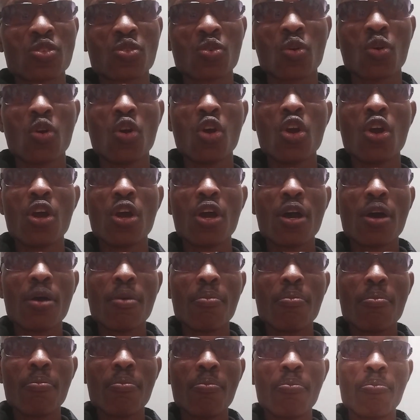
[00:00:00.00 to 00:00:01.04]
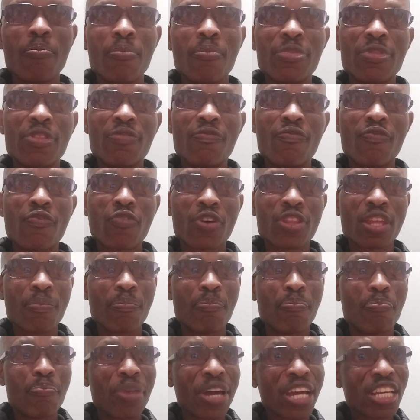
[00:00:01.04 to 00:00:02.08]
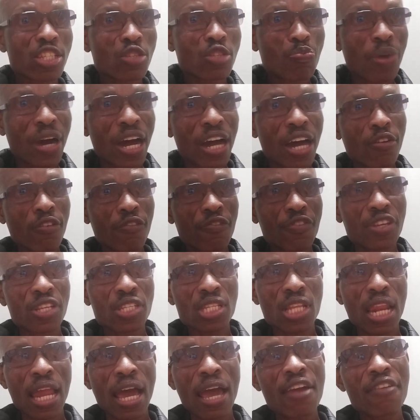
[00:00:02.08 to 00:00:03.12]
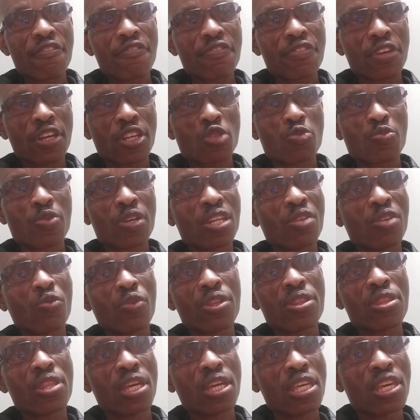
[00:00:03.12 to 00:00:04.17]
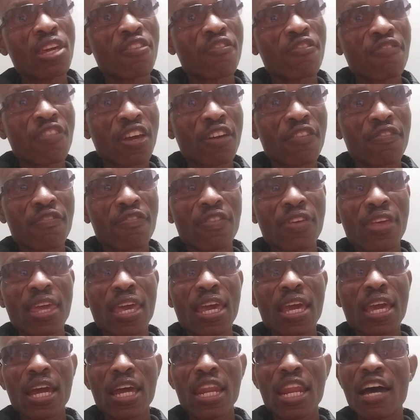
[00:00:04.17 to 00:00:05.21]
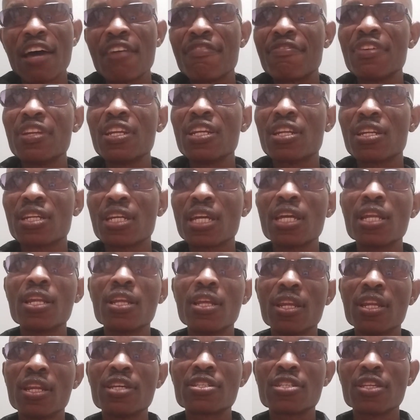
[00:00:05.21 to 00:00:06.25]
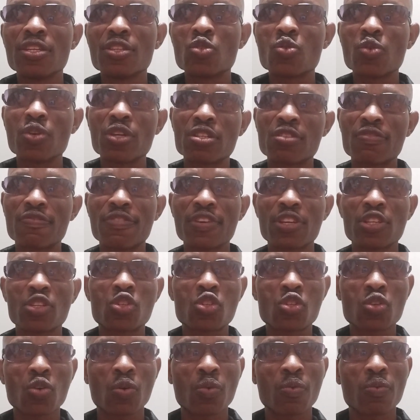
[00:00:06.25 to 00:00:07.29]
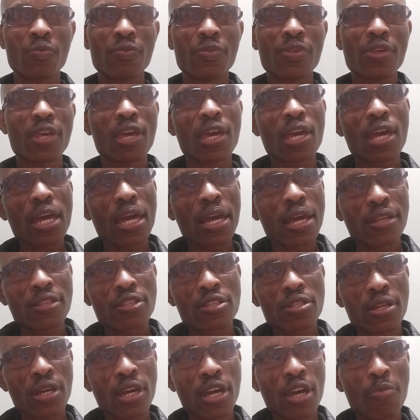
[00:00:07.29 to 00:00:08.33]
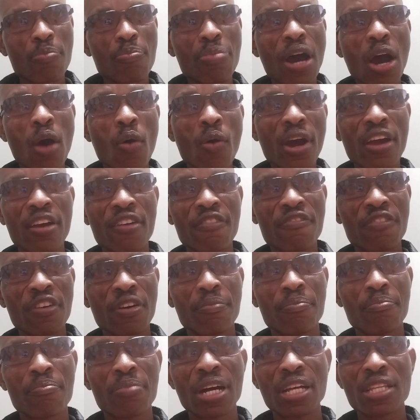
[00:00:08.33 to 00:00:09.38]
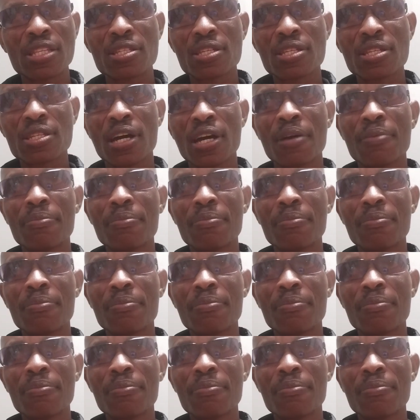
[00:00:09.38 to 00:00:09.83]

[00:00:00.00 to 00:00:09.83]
So for the best part of his life, he has been with the EFF, and I haven't really listened to his first show at Power FM, but